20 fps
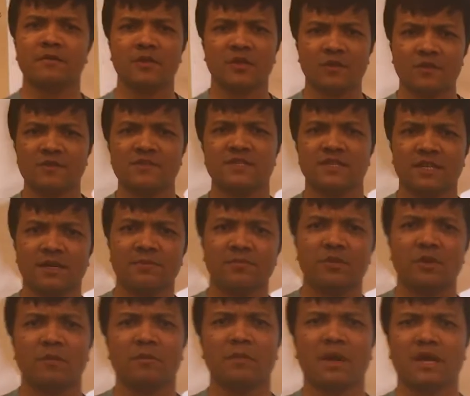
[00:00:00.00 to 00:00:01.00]
New York City
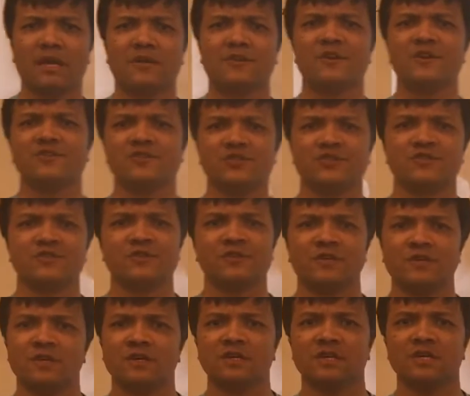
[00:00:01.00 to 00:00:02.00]
from Bangladesh
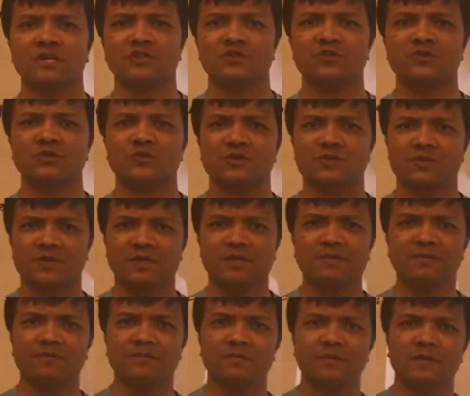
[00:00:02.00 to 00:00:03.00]
in 2000
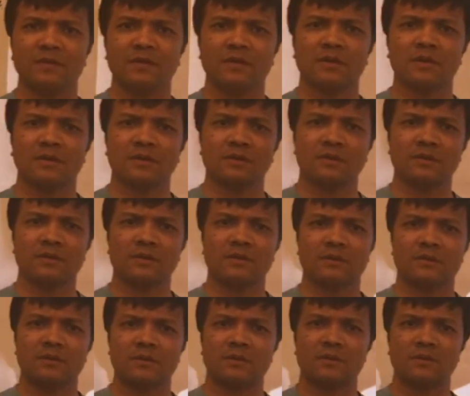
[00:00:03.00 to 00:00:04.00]

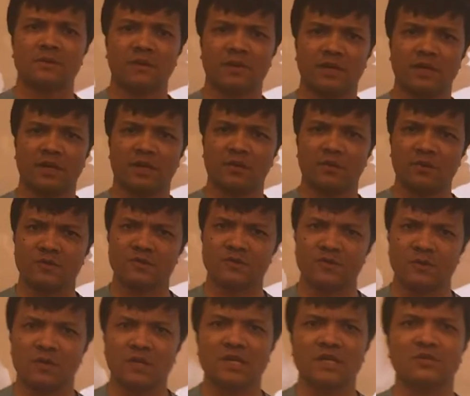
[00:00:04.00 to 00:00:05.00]
when I
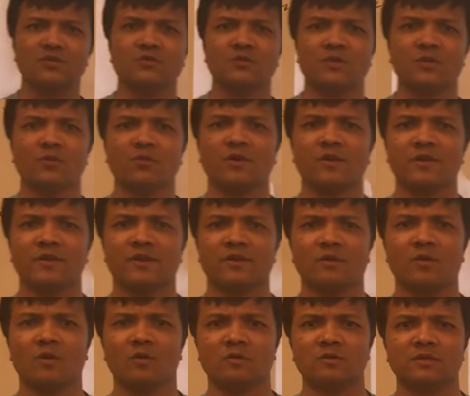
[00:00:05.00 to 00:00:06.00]
was only 21
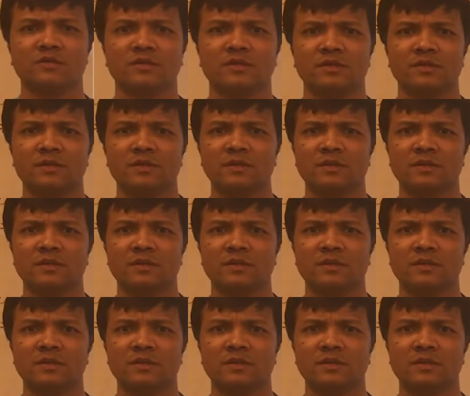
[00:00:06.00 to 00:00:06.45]
year old.